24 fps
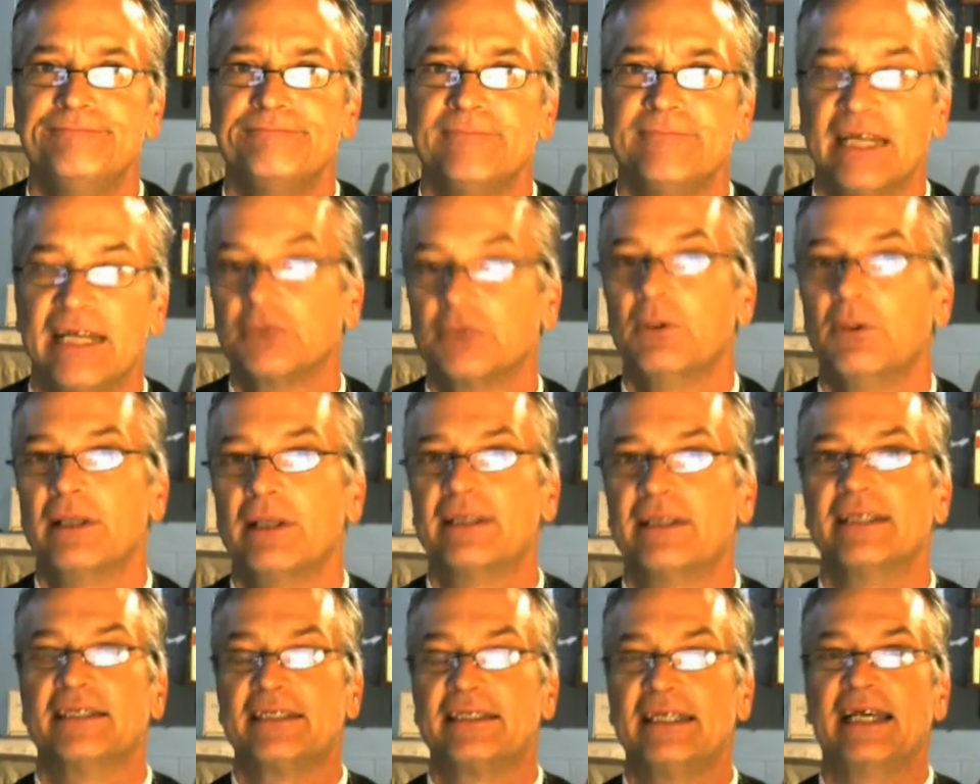That's
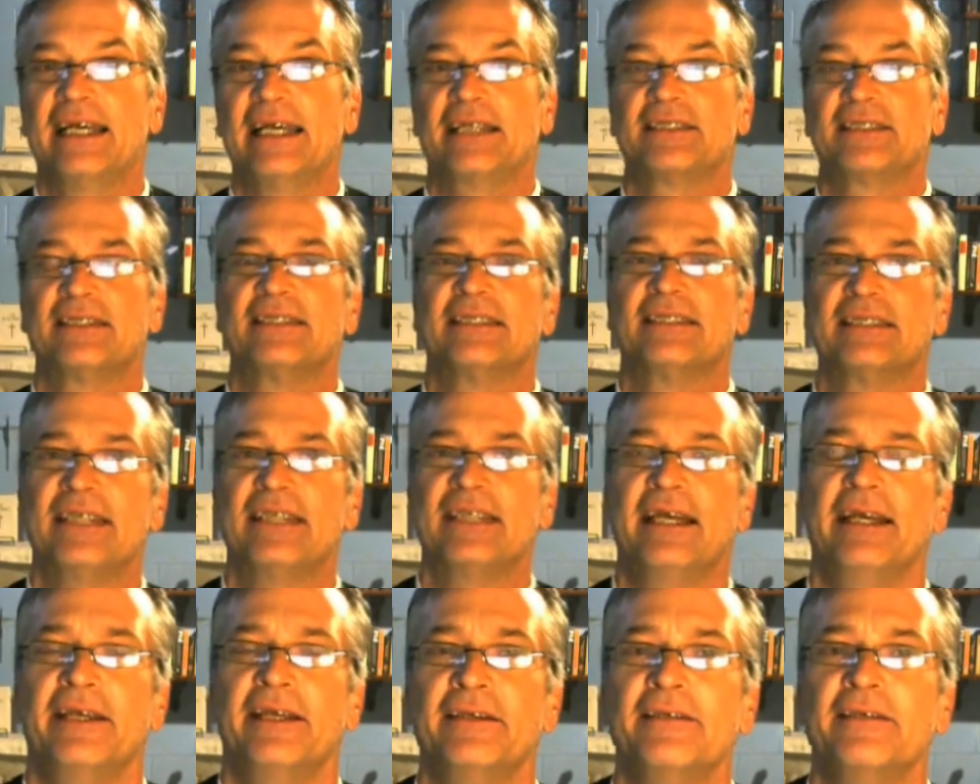what this text is
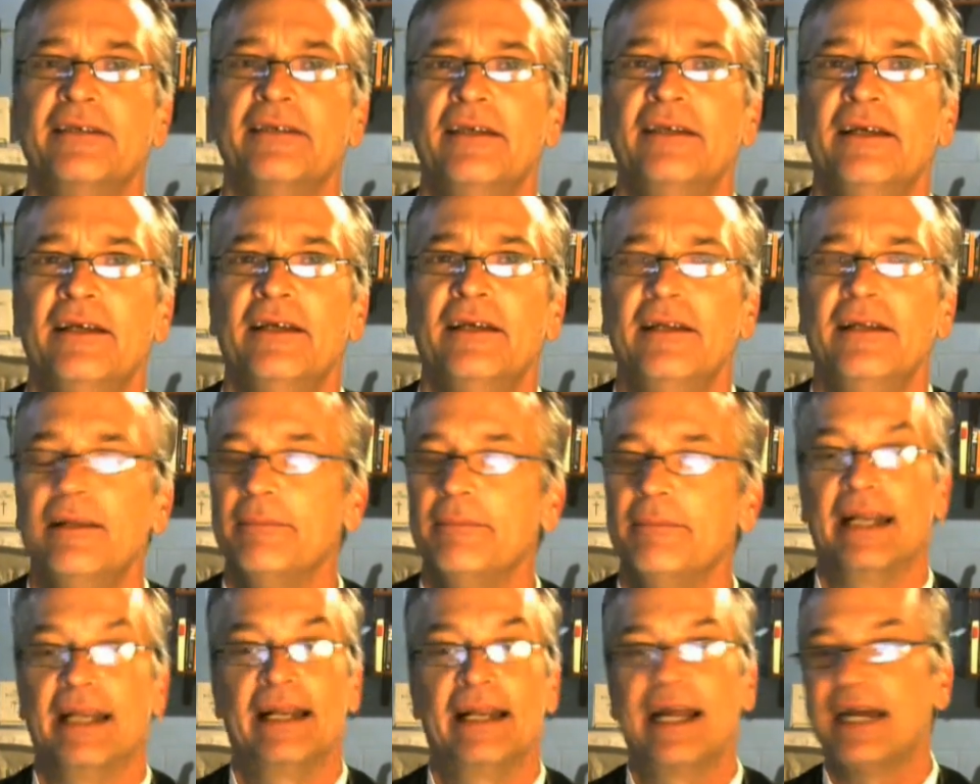saying.
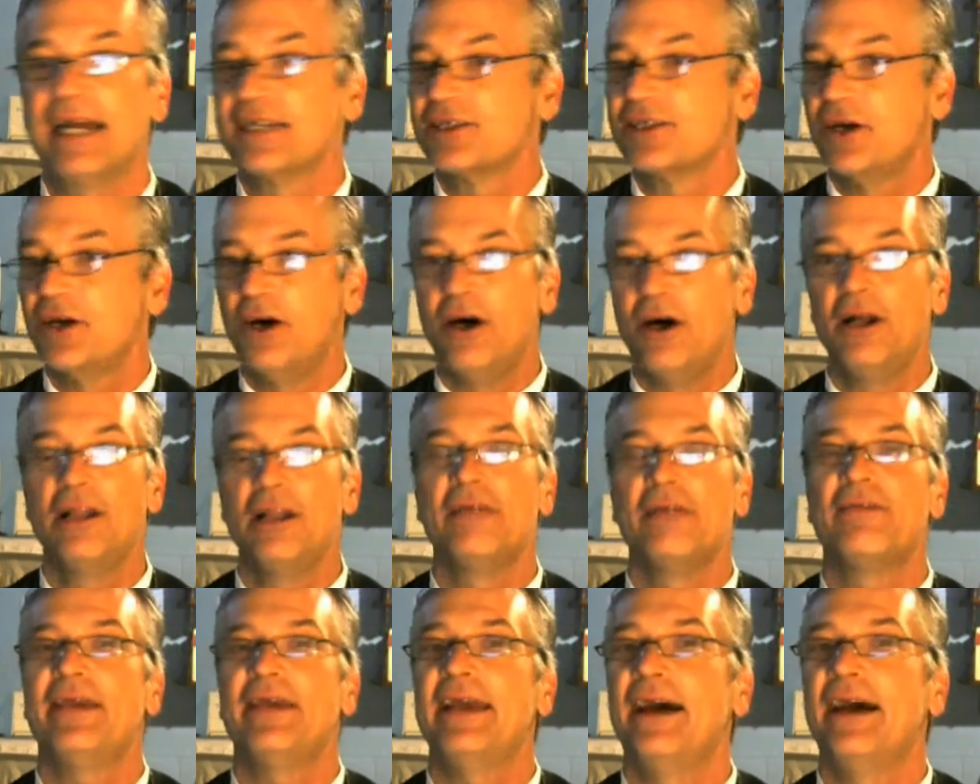But it has
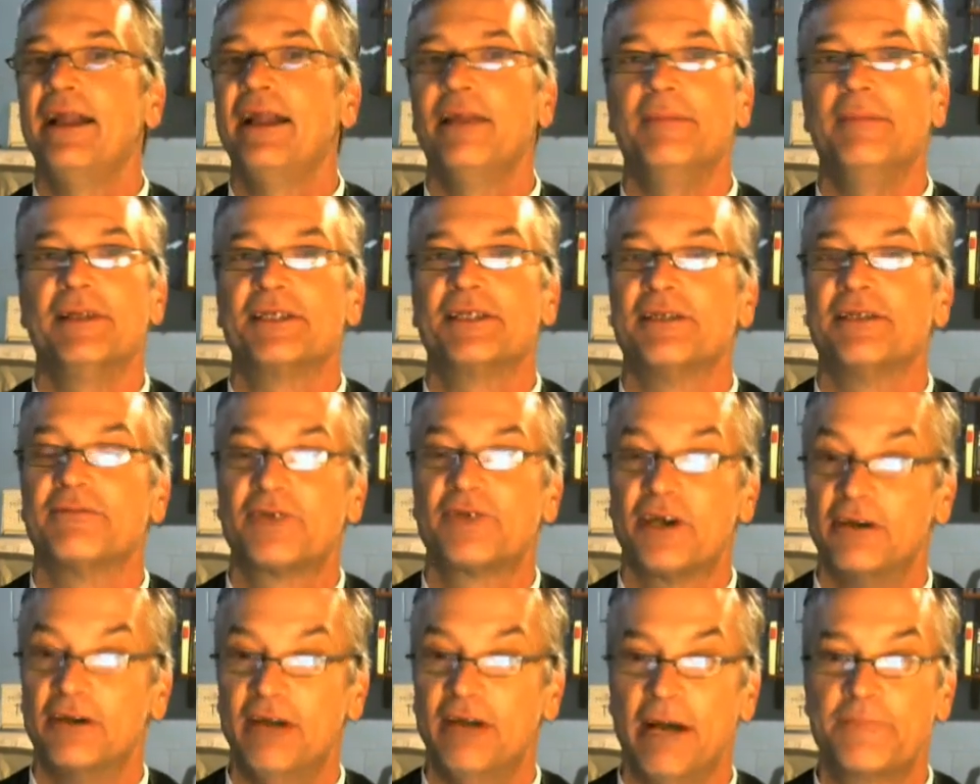all of the elements of
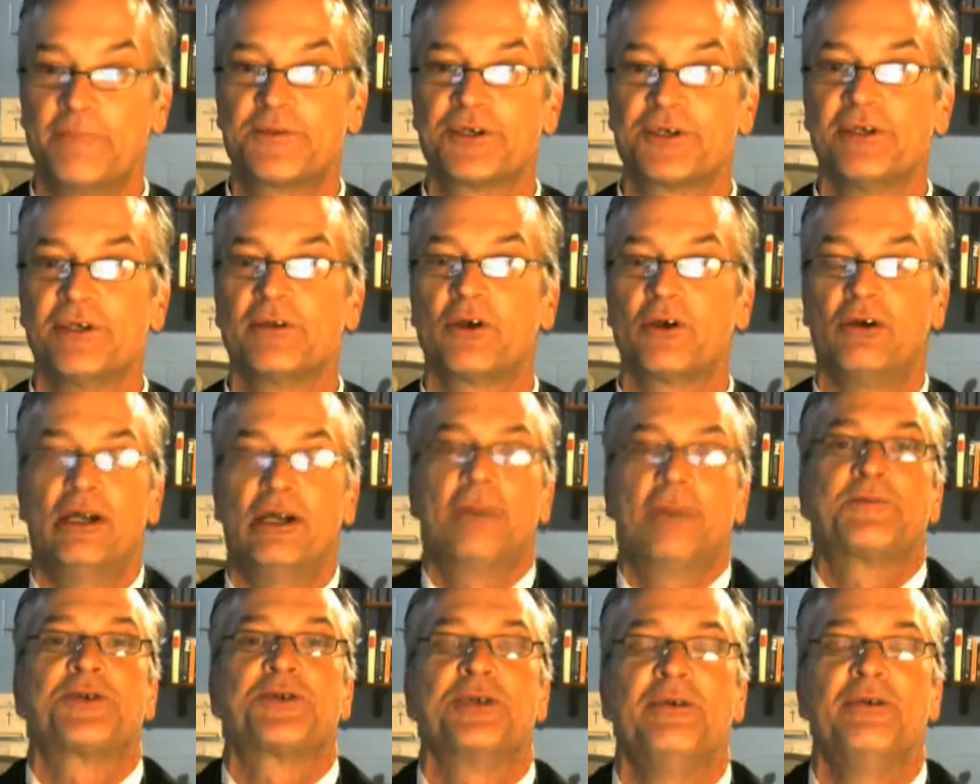corruption.
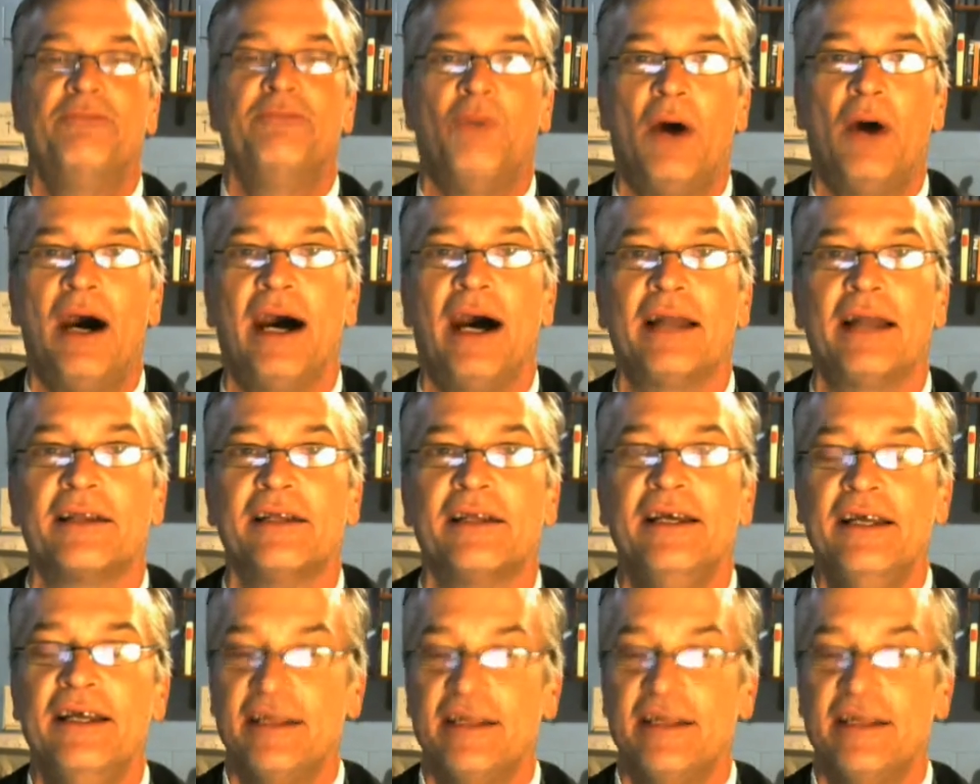Corruption of what?